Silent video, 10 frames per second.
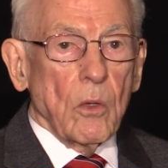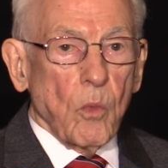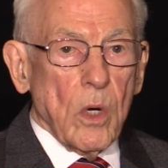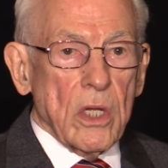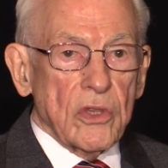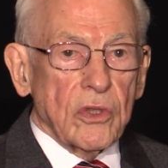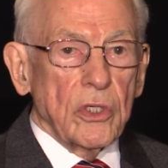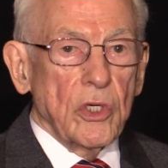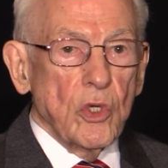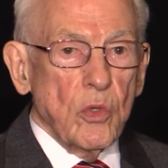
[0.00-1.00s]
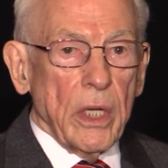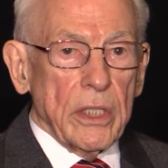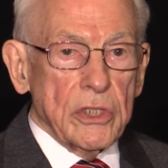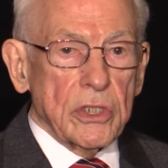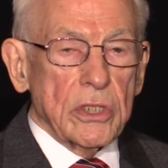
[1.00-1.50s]
with new
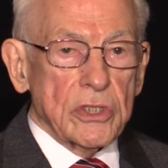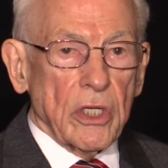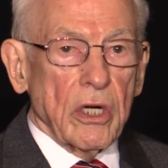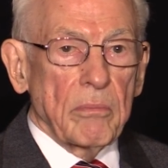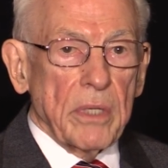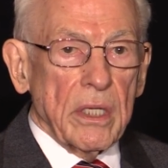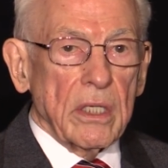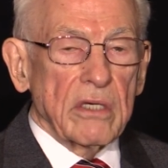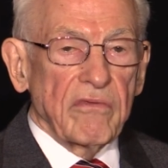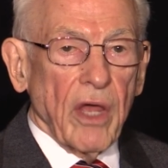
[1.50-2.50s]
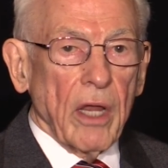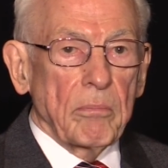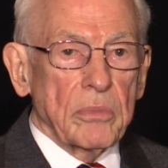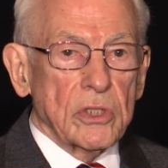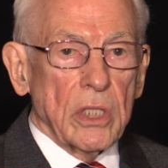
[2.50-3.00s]
agents that are being
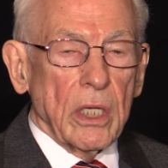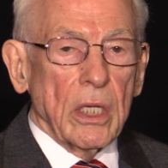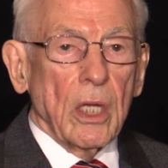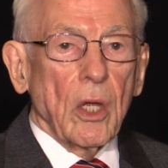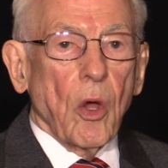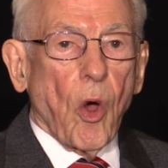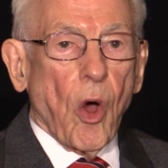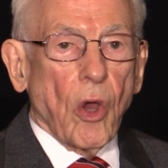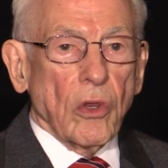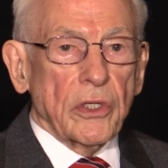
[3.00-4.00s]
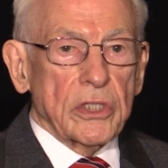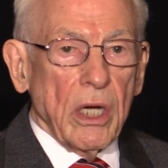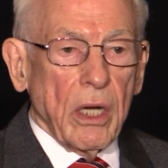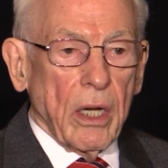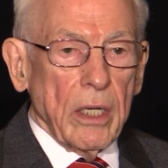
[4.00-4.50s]
developed all the
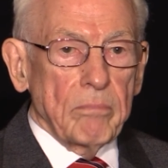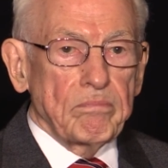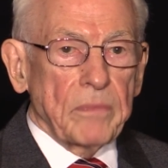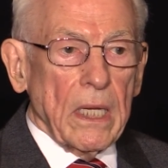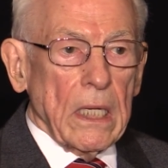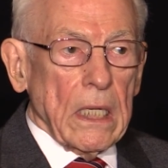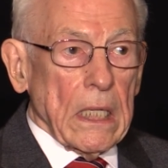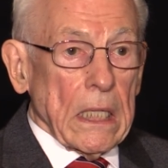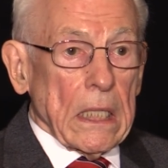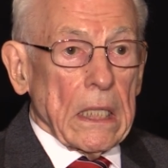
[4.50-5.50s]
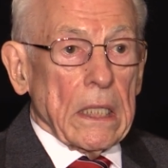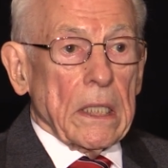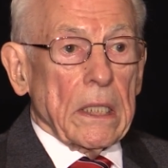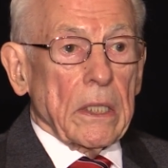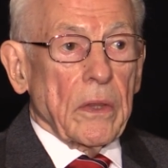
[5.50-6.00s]
time.
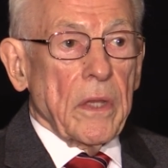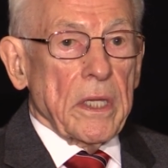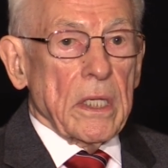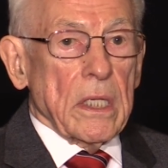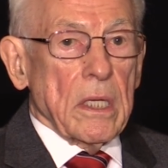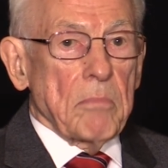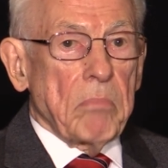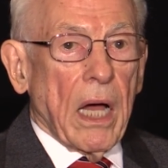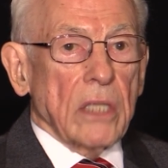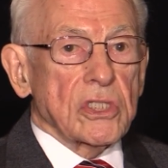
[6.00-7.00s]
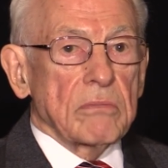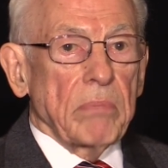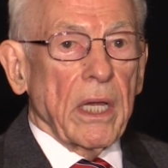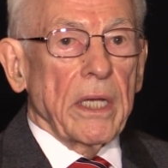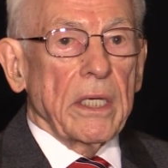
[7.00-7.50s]
The
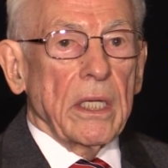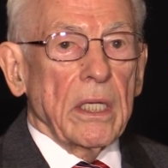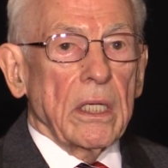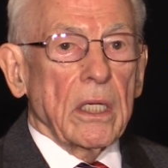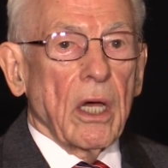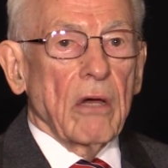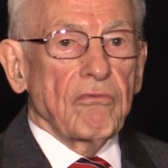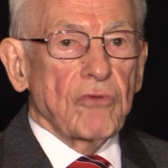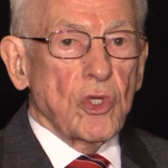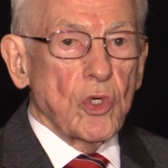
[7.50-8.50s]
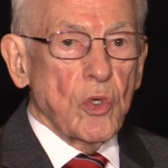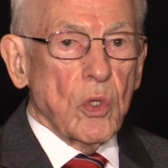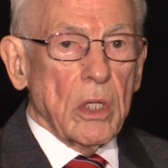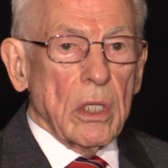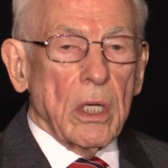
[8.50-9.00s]
possibility of
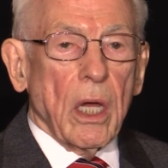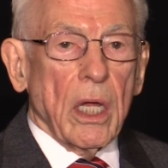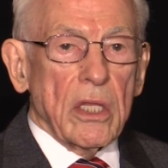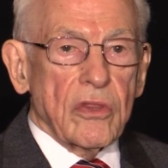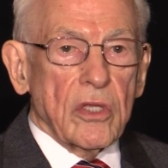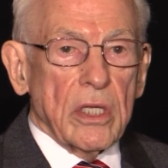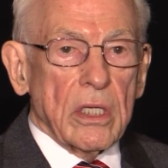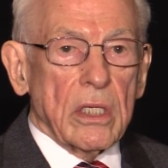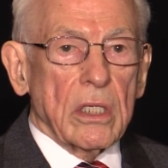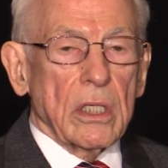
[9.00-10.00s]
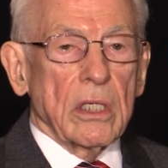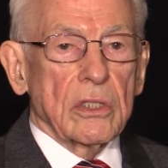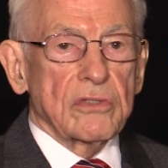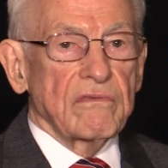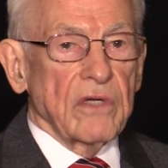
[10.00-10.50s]
cure, I think,
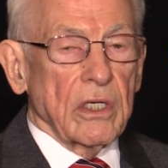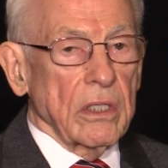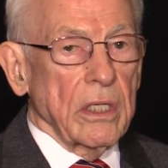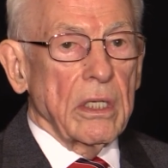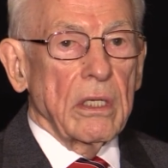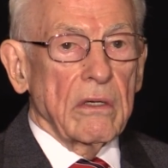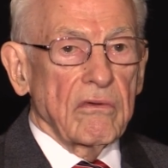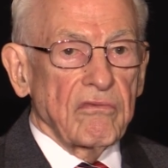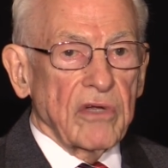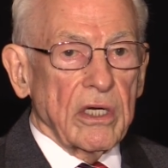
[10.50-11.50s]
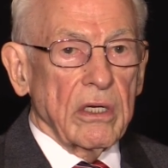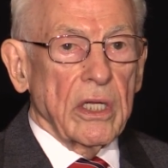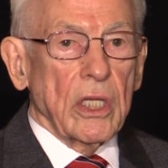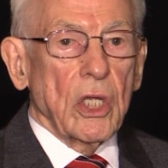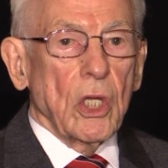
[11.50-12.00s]
is very,
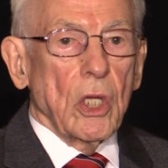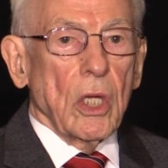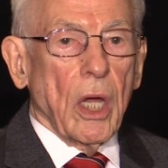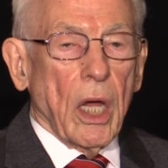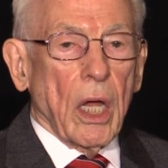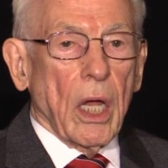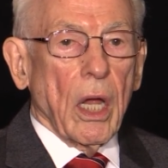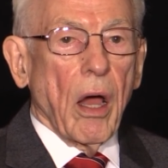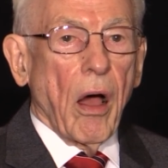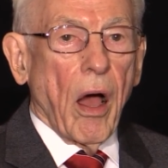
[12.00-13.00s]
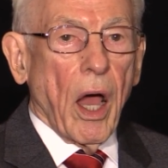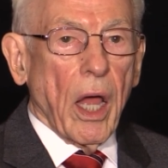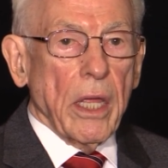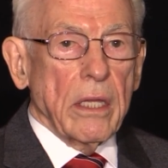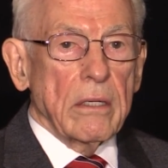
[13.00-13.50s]
very
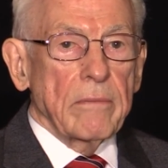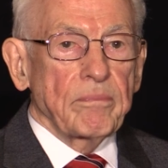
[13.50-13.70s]
high.